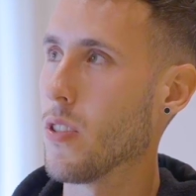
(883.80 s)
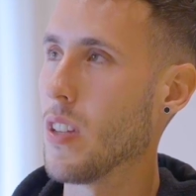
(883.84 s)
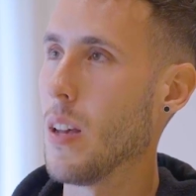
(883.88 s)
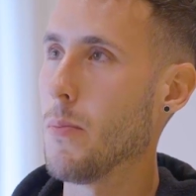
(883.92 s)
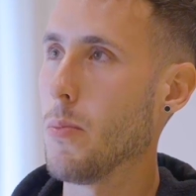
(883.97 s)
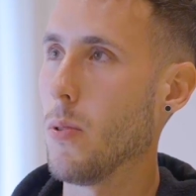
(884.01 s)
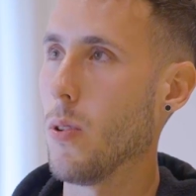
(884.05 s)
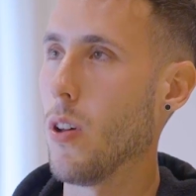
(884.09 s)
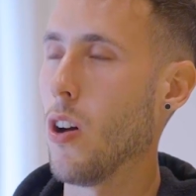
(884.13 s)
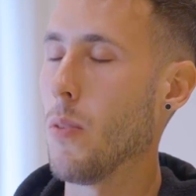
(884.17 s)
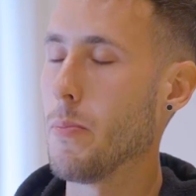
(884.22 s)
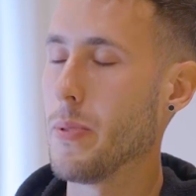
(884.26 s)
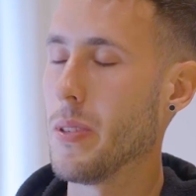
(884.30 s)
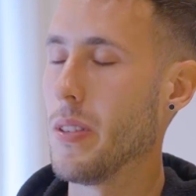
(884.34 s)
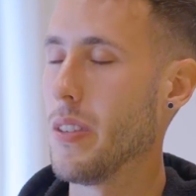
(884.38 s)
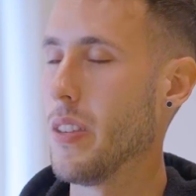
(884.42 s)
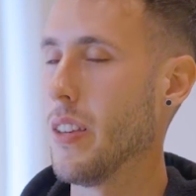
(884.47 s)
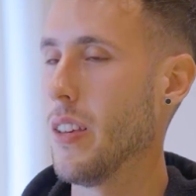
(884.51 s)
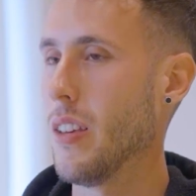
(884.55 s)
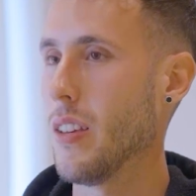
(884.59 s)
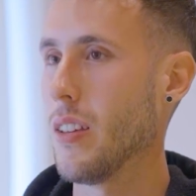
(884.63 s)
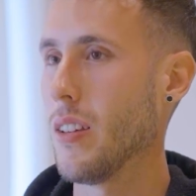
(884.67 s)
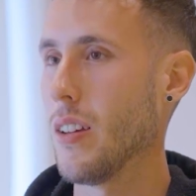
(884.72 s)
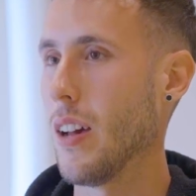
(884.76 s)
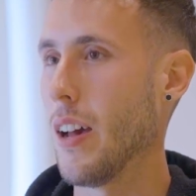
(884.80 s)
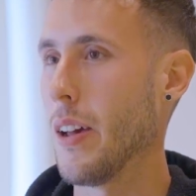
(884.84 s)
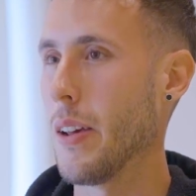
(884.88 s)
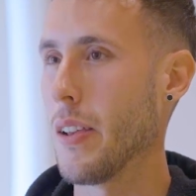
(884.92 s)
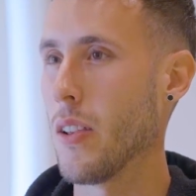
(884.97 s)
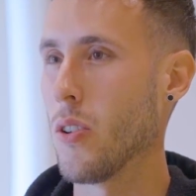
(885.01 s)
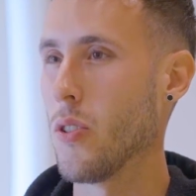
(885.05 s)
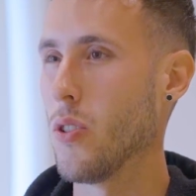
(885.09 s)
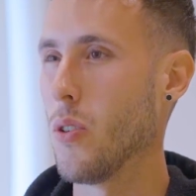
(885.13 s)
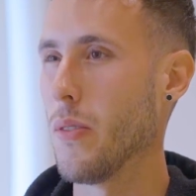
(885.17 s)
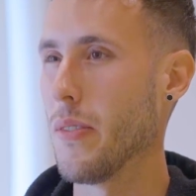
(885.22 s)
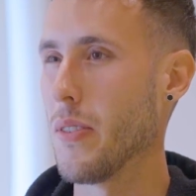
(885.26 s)
example, OpenSea, I
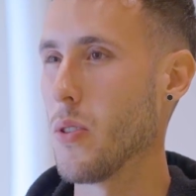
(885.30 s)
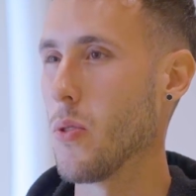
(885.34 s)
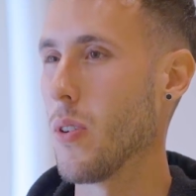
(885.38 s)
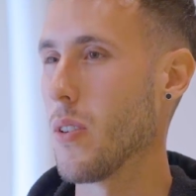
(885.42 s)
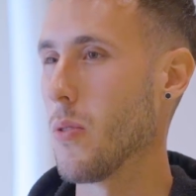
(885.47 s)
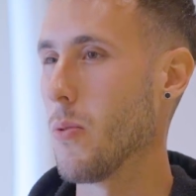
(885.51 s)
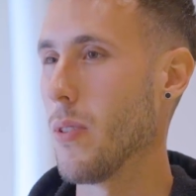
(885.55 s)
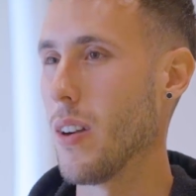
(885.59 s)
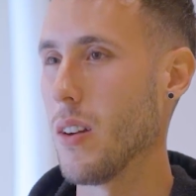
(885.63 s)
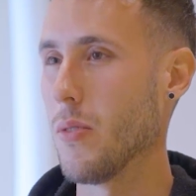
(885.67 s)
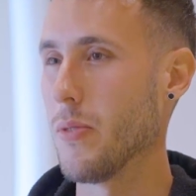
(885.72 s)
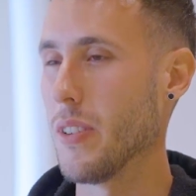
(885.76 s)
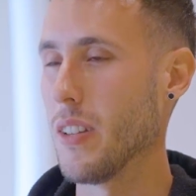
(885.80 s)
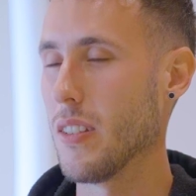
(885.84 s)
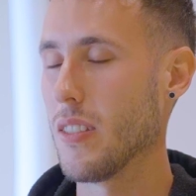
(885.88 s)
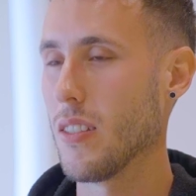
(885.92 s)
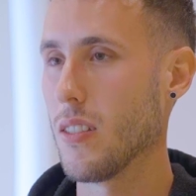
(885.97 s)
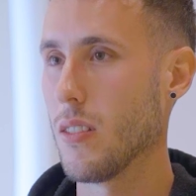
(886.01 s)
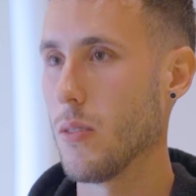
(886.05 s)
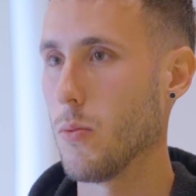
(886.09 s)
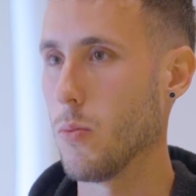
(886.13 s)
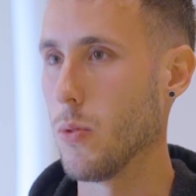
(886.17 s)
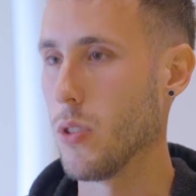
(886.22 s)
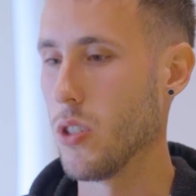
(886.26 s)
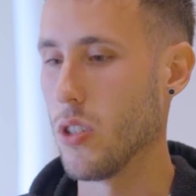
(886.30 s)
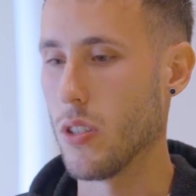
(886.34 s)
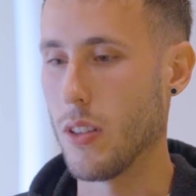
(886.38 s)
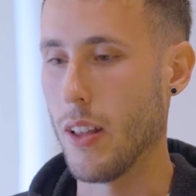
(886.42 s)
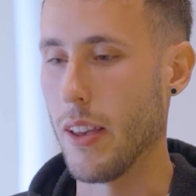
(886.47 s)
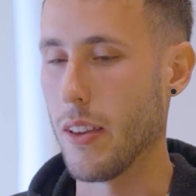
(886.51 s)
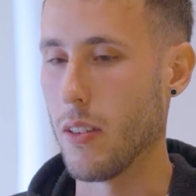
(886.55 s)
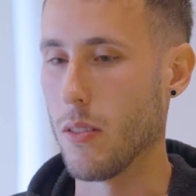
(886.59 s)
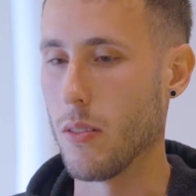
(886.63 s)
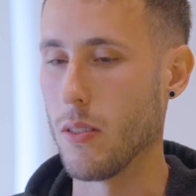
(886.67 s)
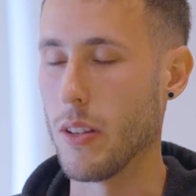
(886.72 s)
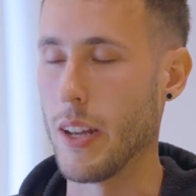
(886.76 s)
don't know if you are aware of it, which is
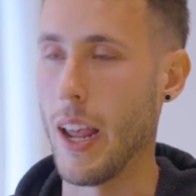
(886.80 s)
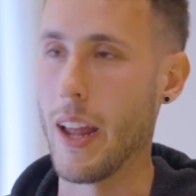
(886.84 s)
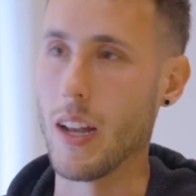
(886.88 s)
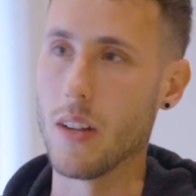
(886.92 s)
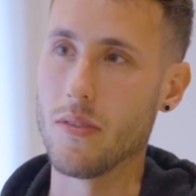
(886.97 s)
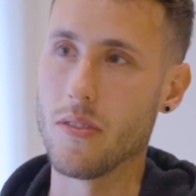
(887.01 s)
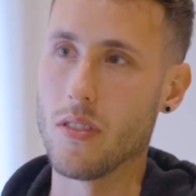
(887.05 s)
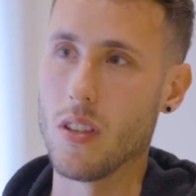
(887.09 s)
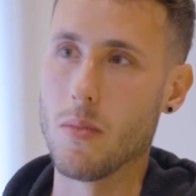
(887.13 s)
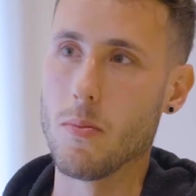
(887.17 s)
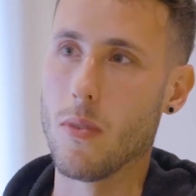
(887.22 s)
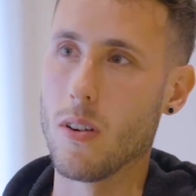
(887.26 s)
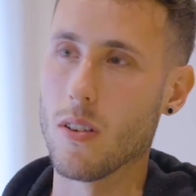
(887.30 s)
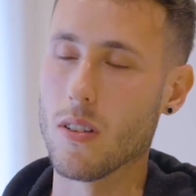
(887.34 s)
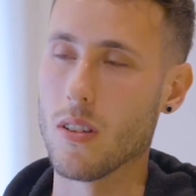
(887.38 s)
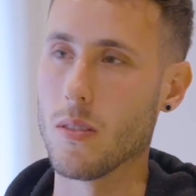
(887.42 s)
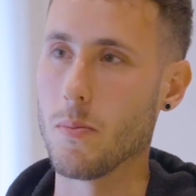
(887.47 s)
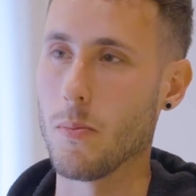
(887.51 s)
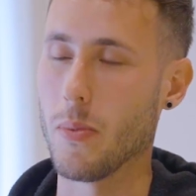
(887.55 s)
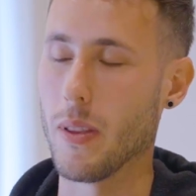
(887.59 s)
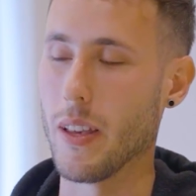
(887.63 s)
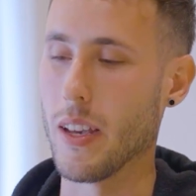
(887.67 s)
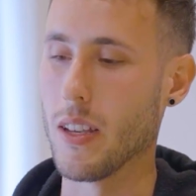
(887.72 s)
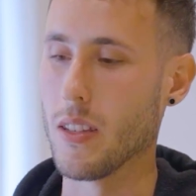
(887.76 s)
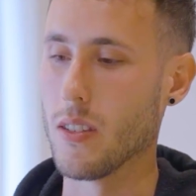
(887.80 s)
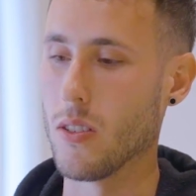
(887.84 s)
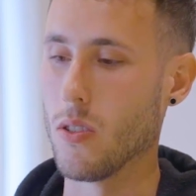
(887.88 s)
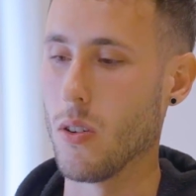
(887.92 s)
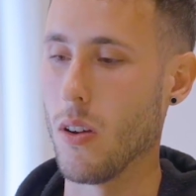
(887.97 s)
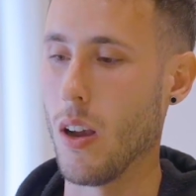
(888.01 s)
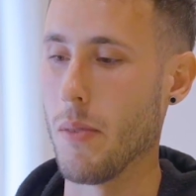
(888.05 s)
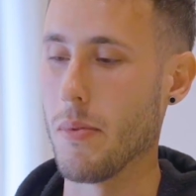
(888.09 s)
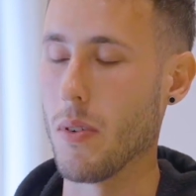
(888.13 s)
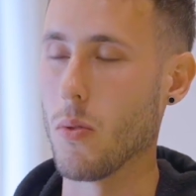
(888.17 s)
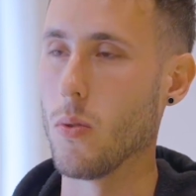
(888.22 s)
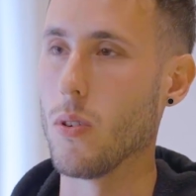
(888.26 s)
like an NFT marketplace, so
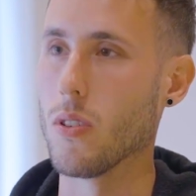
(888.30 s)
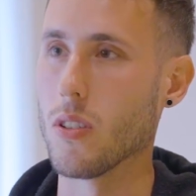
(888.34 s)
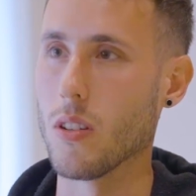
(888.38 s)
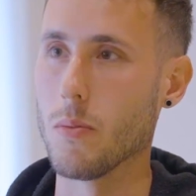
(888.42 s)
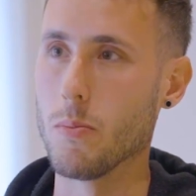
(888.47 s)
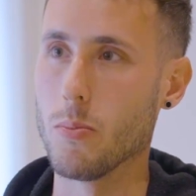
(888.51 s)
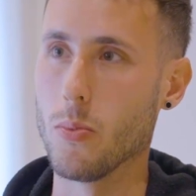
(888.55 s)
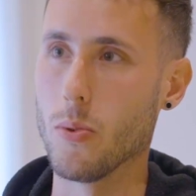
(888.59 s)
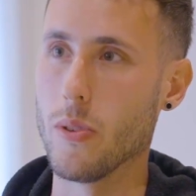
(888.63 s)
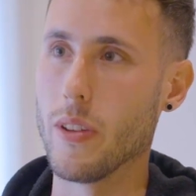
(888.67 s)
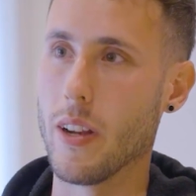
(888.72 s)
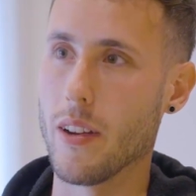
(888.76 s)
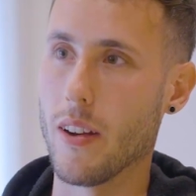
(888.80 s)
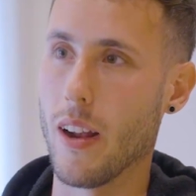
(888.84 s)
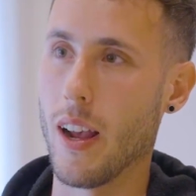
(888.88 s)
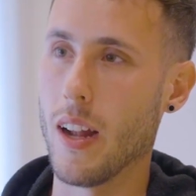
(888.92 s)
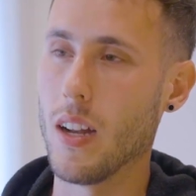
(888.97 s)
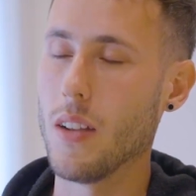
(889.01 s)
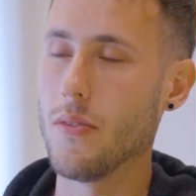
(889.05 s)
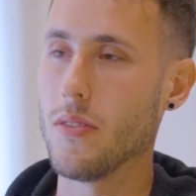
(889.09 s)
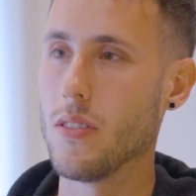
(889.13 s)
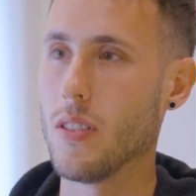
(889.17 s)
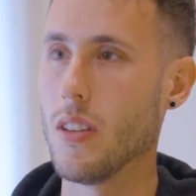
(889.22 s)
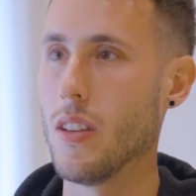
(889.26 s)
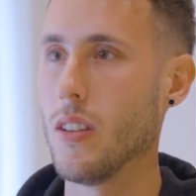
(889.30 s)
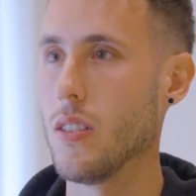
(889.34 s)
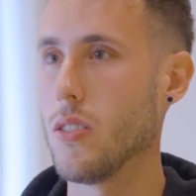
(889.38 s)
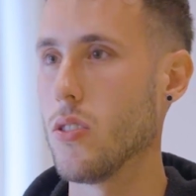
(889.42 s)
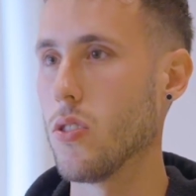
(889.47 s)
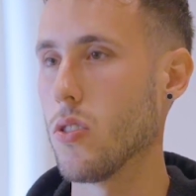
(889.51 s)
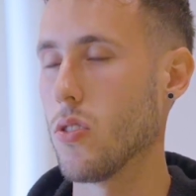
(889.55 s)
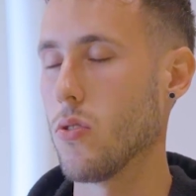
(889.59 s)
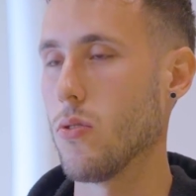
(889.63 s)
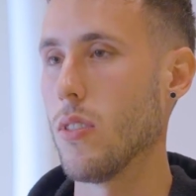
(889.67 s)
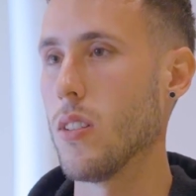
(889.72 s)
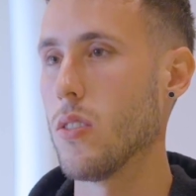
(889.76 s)
everyone can put their NFTs,
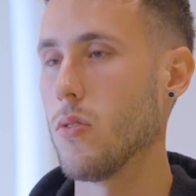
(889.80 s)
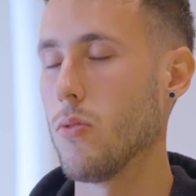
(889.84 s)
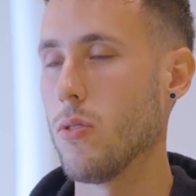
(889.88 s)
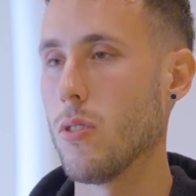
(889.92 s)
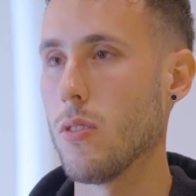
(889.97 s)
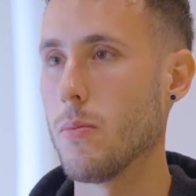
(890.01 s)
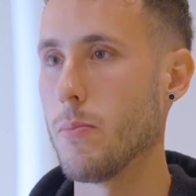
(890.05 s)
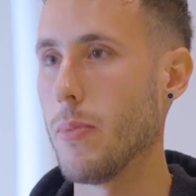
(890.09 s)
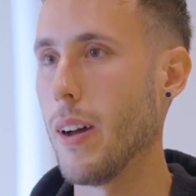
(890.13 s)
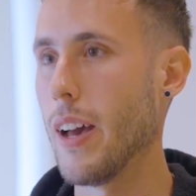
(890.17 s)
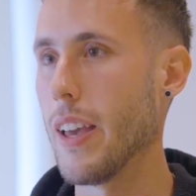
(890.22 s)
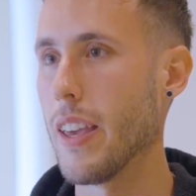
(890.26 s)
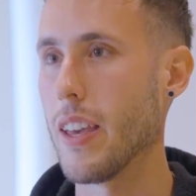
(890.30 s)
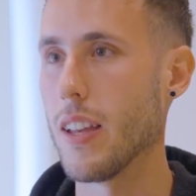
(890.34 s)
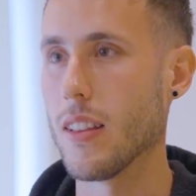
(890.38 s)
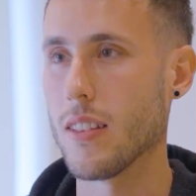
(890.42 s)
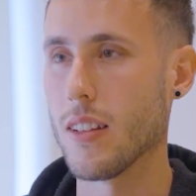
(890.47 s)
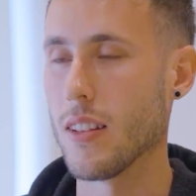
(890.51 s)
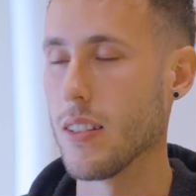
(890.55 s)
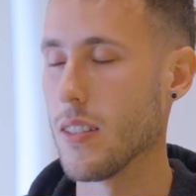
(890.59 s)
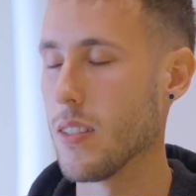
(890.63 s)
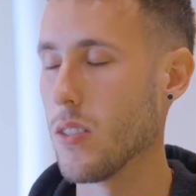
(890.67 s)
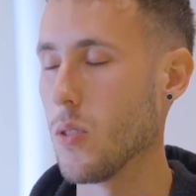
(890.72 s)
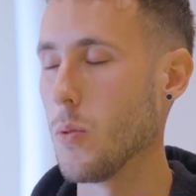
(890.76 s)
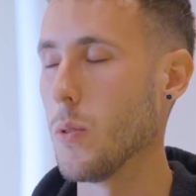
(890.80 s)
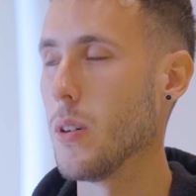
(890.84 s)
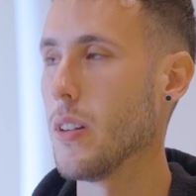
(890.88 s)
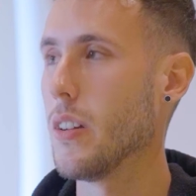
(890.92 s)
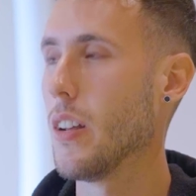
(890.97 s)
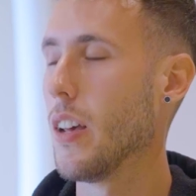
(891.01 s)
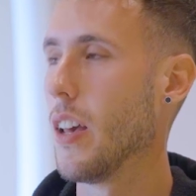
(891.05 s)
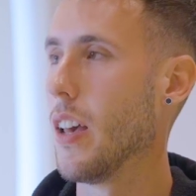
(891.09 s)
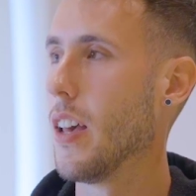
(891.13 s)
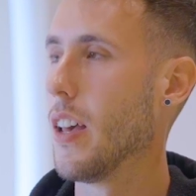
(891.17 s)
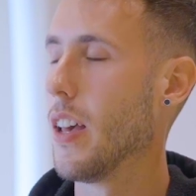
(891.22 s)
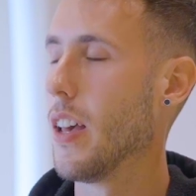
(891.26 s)
just transfer, buy it, and so on.